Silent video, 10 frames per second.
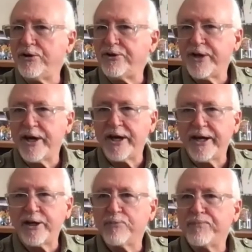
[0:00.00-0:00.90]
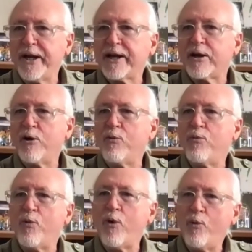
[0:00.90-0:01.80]
take your pick
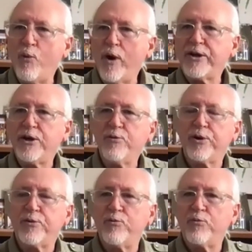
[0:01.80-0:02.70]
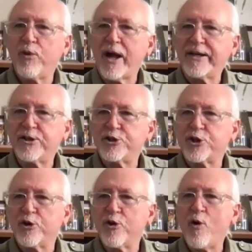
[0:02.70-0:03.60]
on, on what you would like to
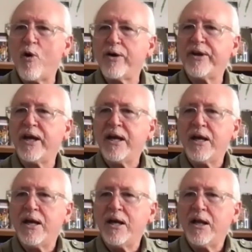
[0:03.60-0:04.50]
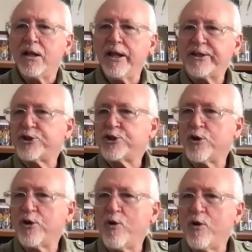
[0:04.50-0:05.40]
turn on. Let's
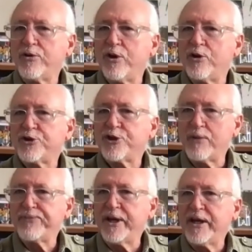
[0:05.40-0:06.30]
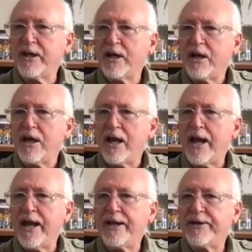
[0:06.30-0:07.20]
turn on something
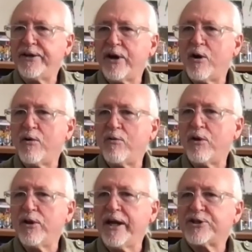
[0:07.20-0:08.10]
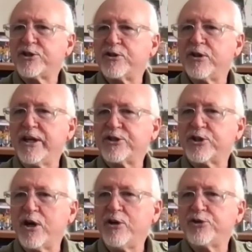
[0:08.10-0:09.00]
and uh, let's let's
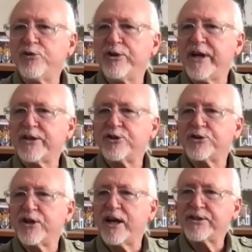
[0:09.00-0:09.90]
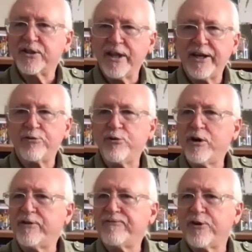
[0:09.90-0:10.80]
go to an exercise. Let it
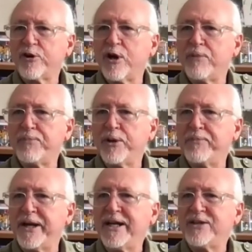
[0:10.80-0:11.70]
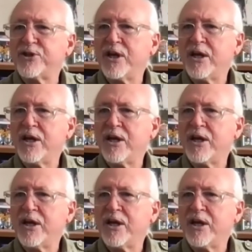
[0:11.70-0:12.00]
run for a couple of minutes,